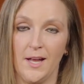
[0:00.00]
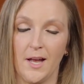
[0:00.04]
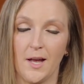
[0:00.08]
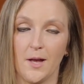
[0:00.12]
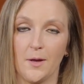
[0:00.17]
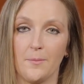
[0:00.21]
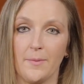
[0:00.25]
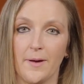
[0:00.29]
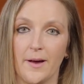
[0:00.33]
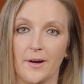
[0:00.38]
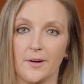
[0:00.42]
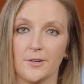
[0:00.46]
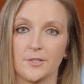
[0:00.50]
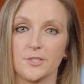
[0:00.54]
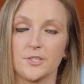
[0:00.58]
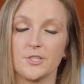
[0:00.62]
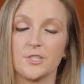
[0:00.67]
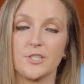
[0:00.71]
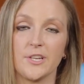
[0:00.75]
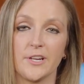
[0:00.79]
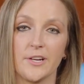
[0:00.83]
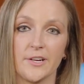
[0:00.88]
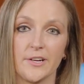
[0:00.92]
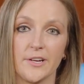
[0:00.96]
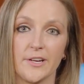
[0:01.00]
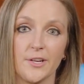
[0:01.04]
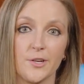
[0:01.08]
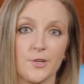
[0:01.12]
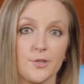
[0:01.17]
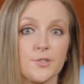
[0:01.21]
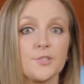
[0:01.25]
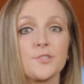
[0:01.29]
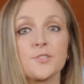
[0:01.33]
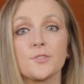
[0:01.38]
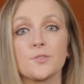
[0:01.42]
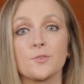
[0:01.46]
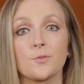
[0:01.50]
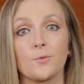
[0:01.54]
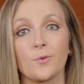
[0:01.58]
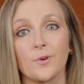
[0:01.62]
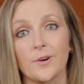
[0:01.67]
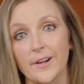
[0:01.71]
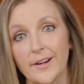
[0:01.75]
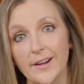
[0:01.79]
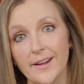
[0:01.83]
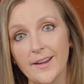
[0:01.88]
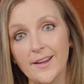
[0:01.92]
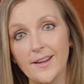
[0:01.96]
about sharing your
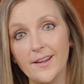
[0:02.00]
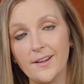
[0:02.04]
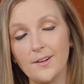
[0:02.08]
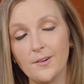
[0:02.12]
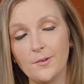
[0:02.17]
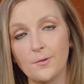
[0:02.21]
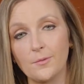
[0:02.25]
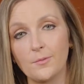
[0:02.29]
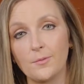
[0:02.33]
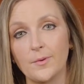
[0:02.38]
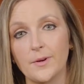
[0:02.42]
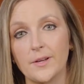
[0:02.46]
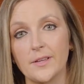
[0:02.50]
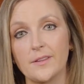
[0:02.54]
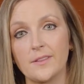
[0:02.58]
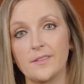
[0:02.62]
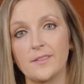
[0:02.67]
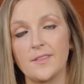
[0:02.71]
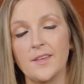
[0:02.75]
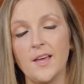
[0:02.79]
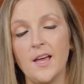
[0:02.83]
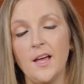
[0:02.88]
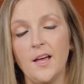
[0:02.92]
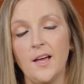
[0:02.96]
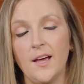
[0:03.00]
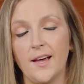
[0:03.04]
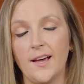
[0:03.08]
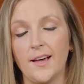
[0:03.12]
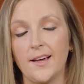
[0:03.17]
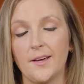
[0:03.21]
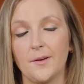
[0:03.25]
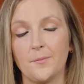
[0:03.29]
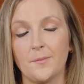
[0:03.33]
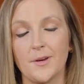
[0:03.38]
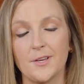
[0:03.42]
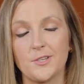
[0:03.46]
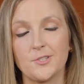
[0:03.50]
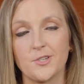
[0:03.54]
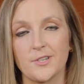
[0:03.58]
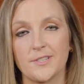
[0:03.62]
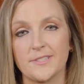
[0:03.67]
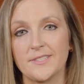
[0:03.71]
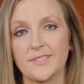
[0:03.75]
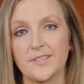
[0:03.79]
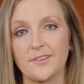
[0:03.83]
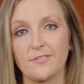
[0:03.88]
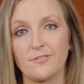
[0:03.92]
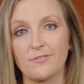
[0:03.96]
story with a
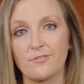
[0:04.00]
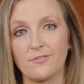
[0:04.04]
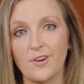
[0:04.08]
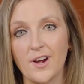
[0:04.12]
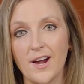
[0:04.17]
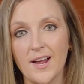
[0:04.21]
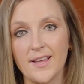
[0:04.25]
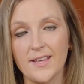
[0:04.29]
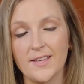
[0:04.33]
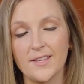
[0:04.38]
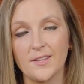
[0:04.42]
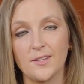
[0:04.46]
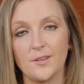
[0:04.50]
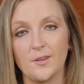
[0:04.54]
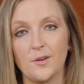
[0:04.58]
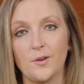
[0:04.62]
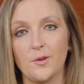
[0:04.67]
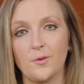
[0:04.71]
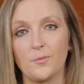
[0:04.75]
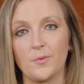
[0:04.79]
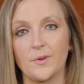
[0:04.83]
trusted friend,